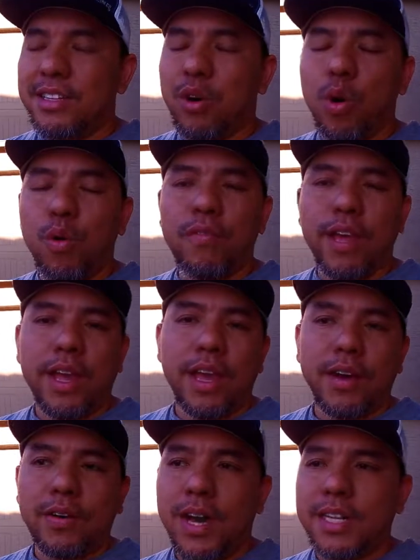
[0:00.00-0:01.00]
a whole
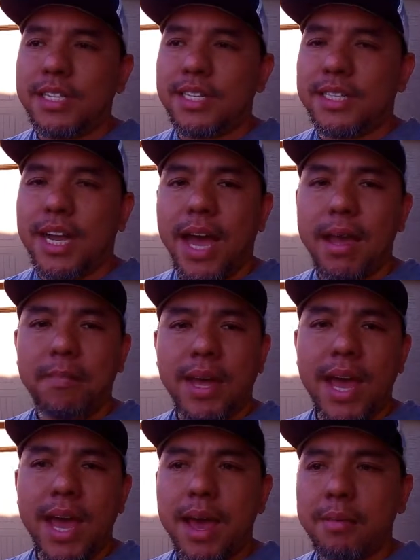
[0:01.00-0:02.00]
video. I did time
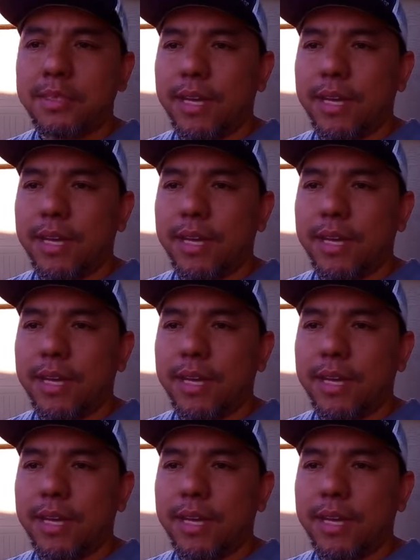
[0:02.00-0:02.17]
lapse.